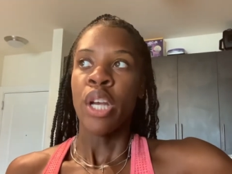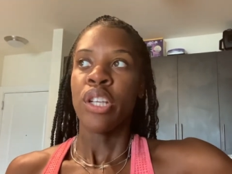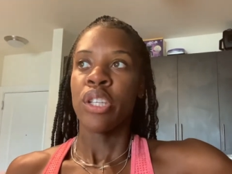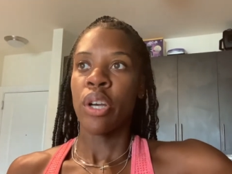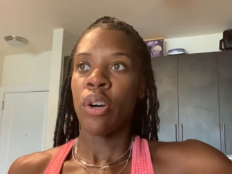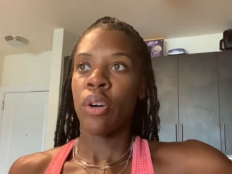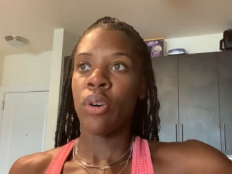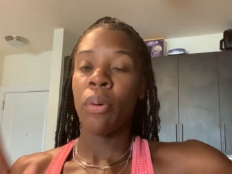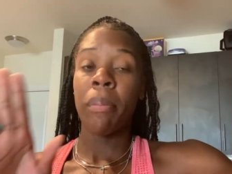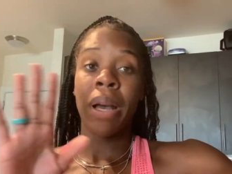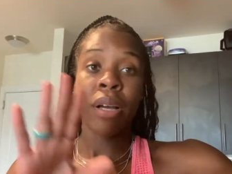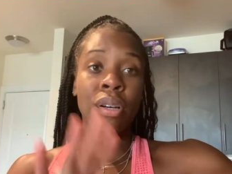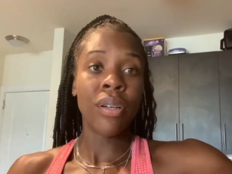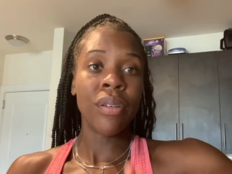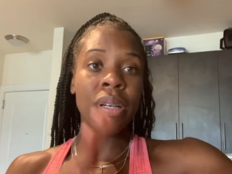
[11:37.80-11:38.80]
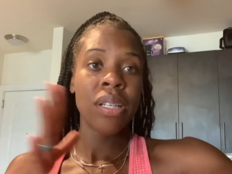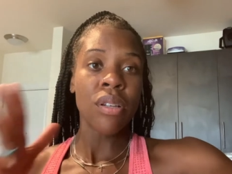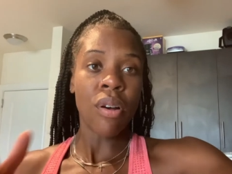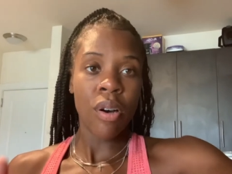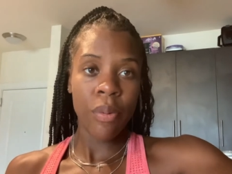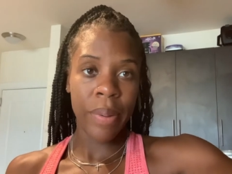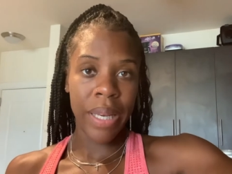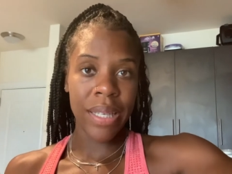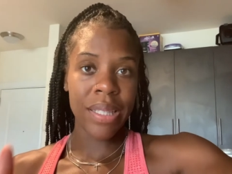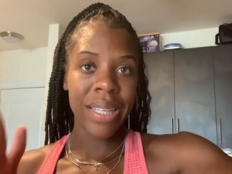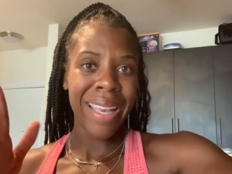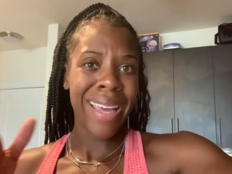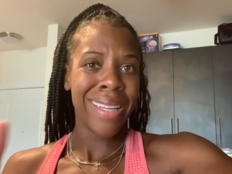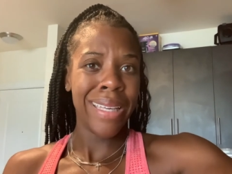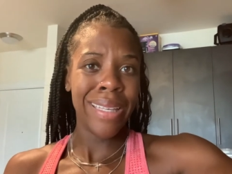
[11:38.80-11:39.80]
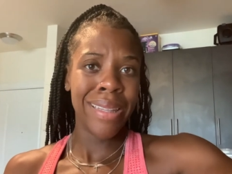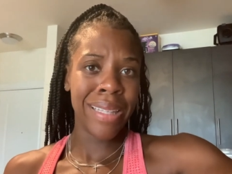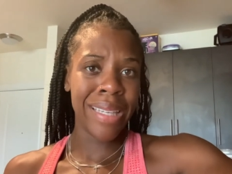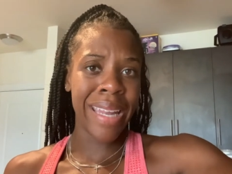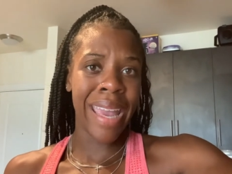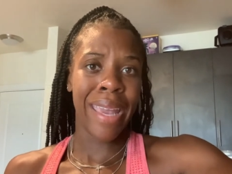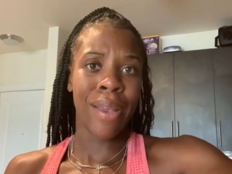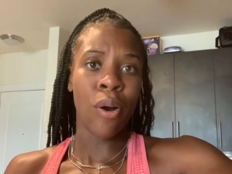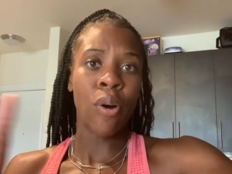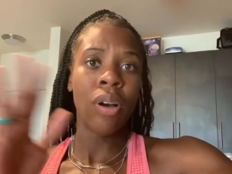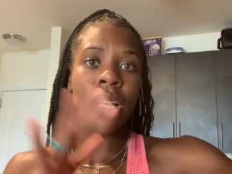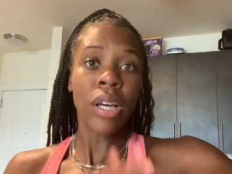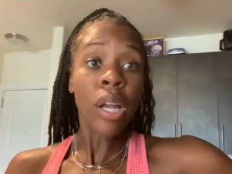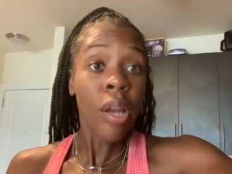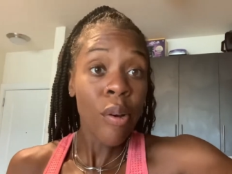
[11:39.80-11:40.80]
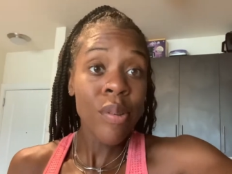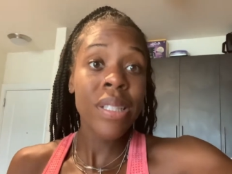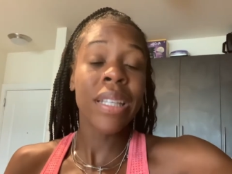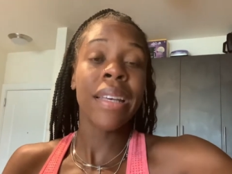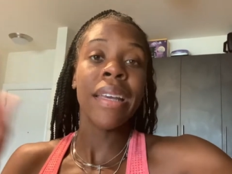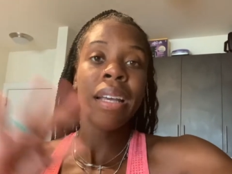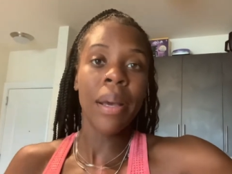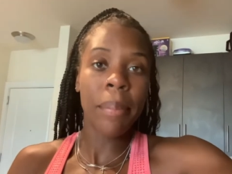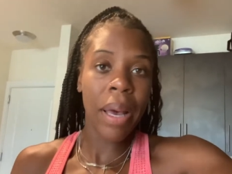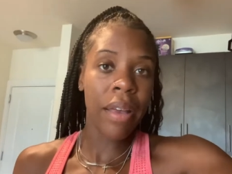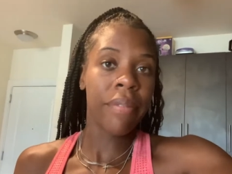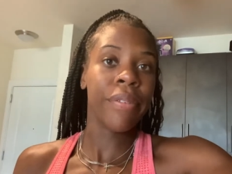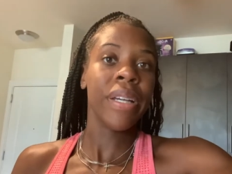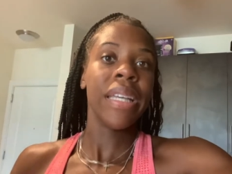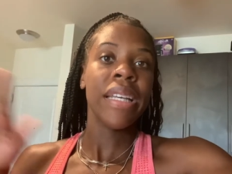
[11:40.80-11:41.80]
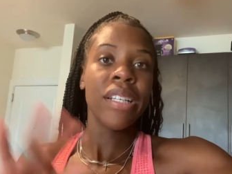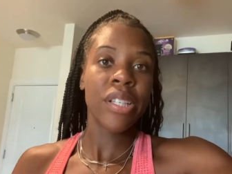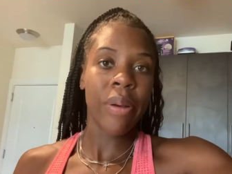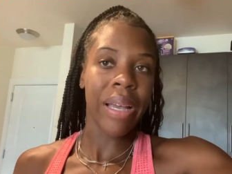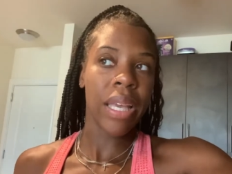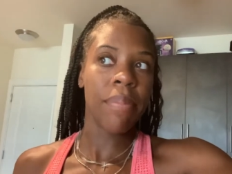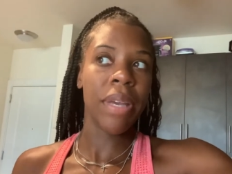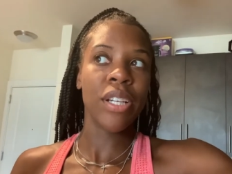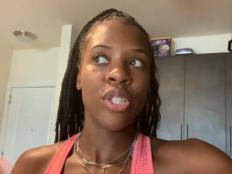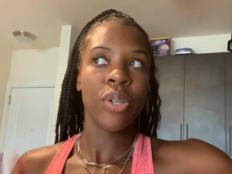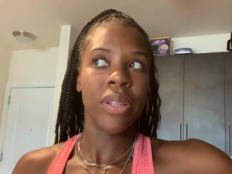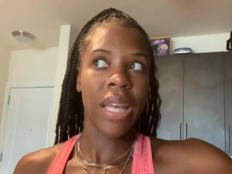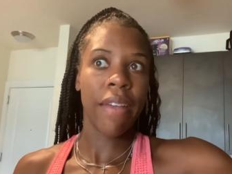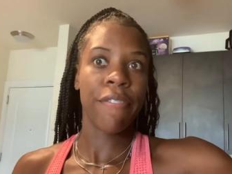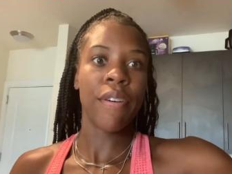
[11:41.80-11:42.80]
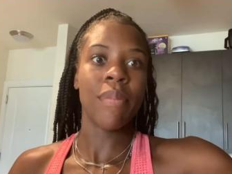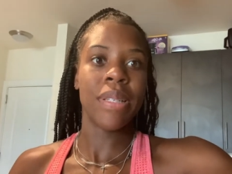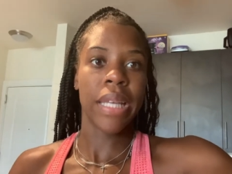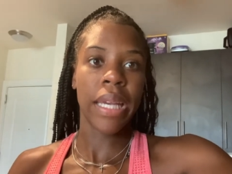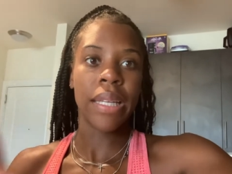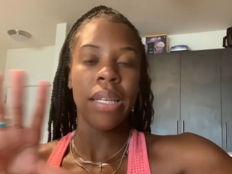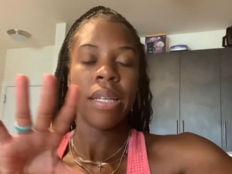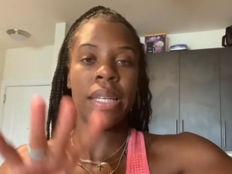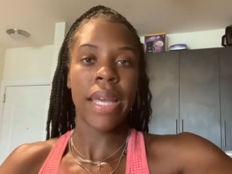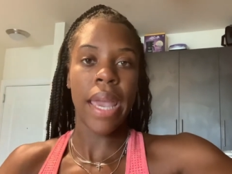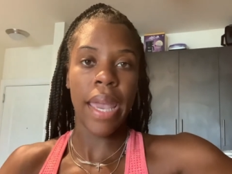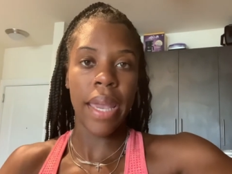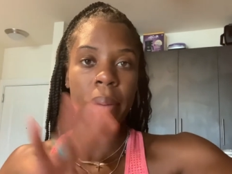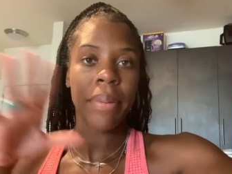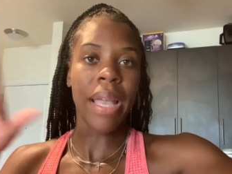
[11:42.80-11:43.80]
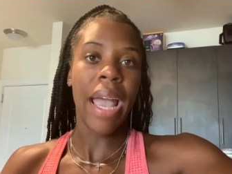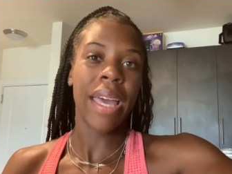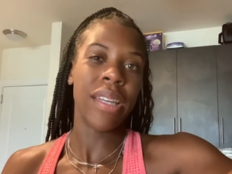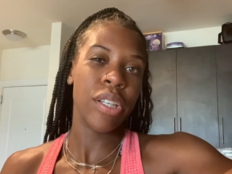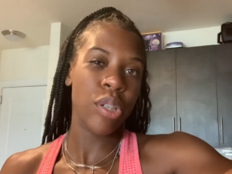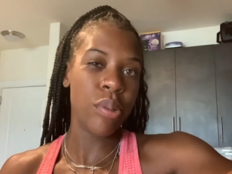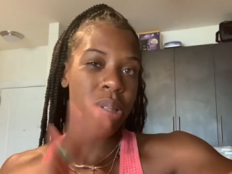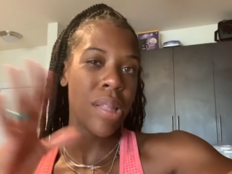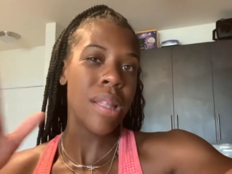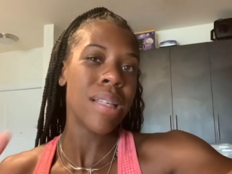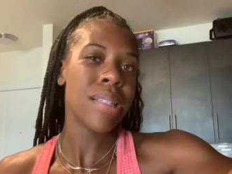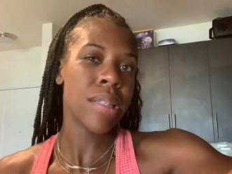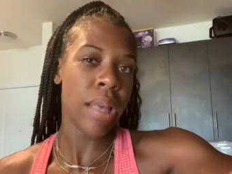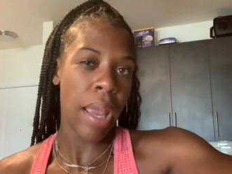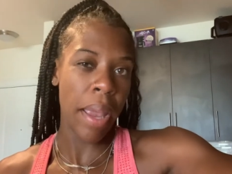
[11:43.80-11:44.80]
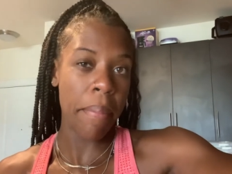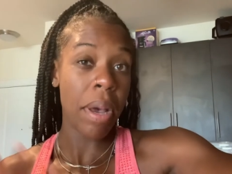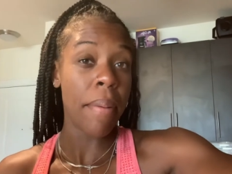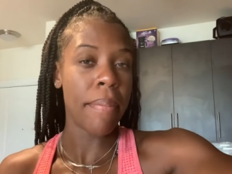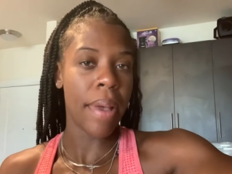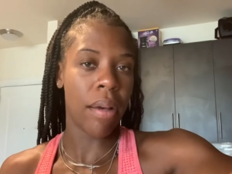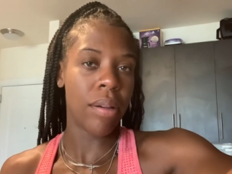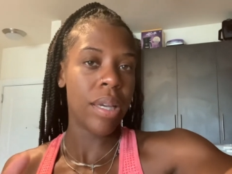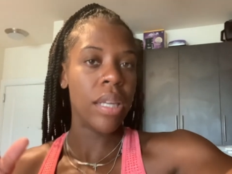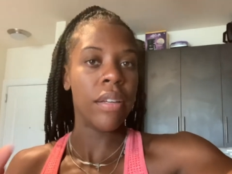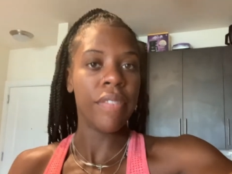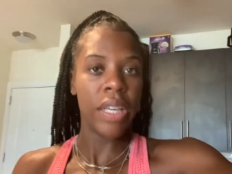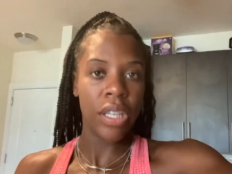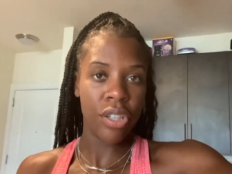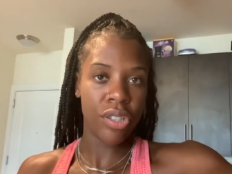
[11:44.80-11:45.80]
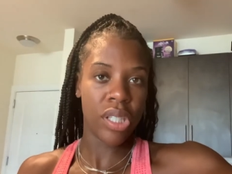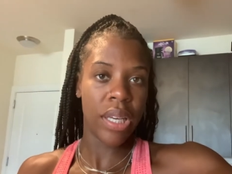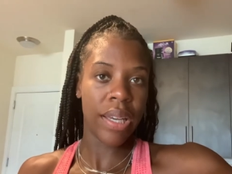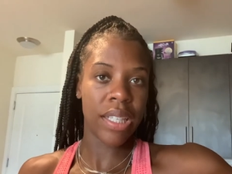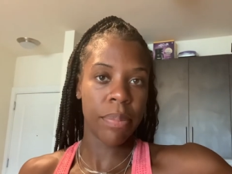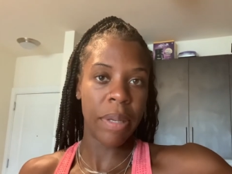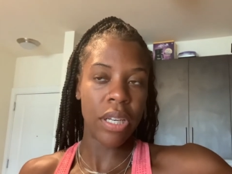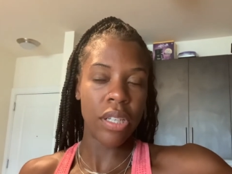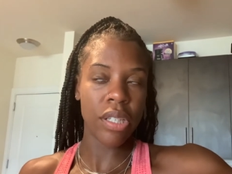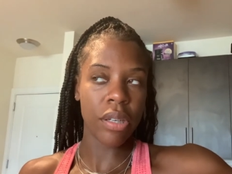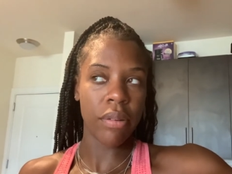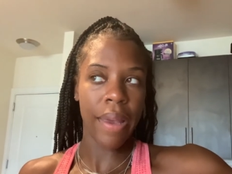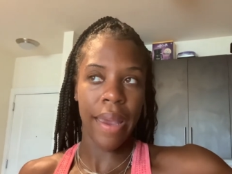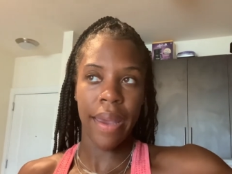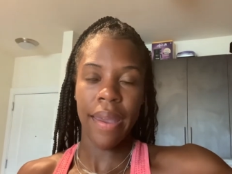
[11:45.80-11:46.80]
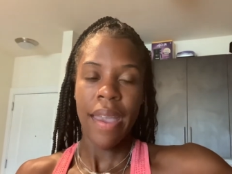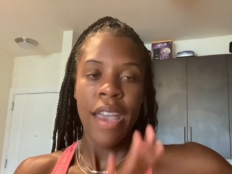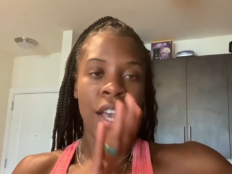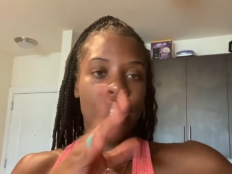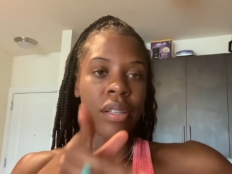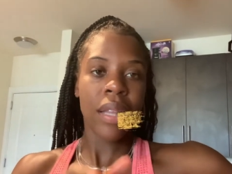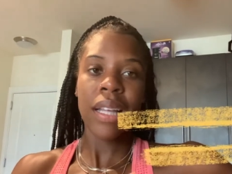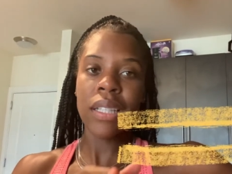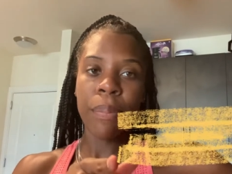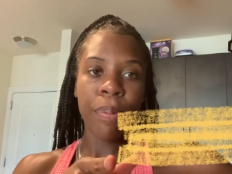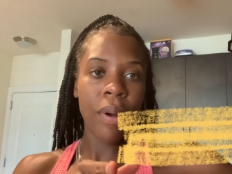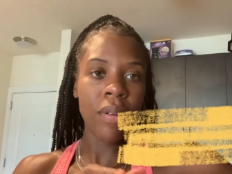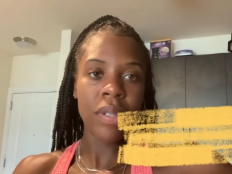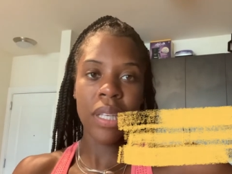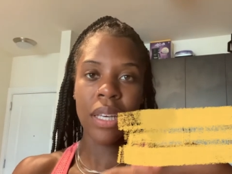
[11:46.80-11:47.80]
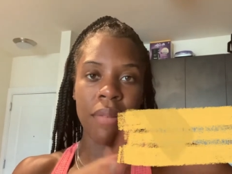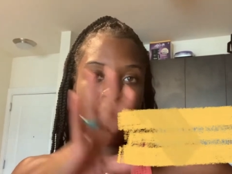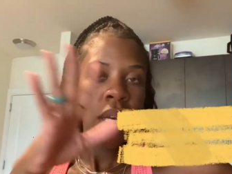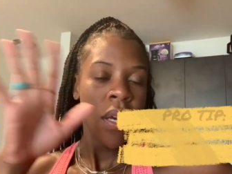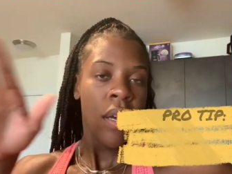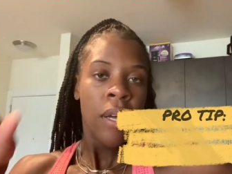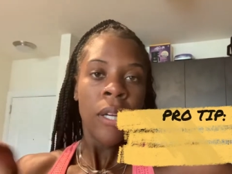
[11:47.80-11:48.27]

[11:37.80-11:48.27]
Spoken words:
So my goal is always to kind of end the day closing my ring so I can make sure that from day to day, I'm kind of using the same amount of energy expenditure, okay? So that's a pro tip.